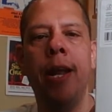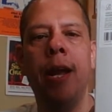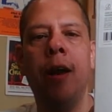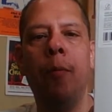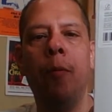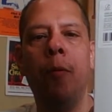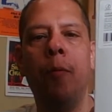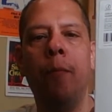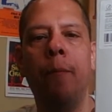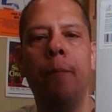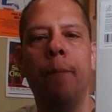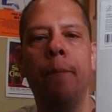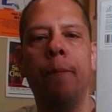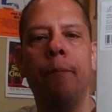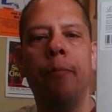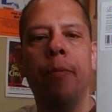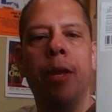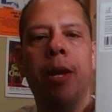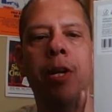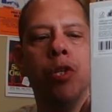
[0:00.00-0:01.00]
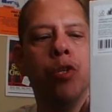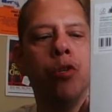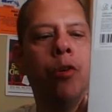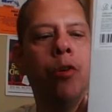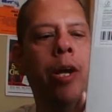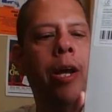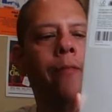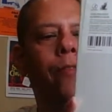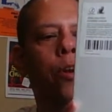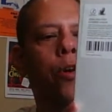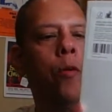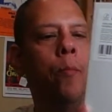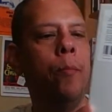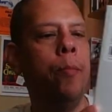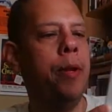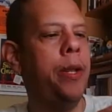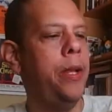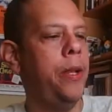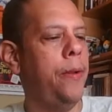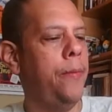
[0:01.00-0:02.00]
album. I still haven't
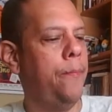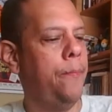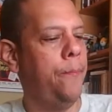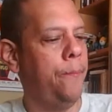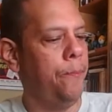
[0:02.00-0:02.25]
opened it.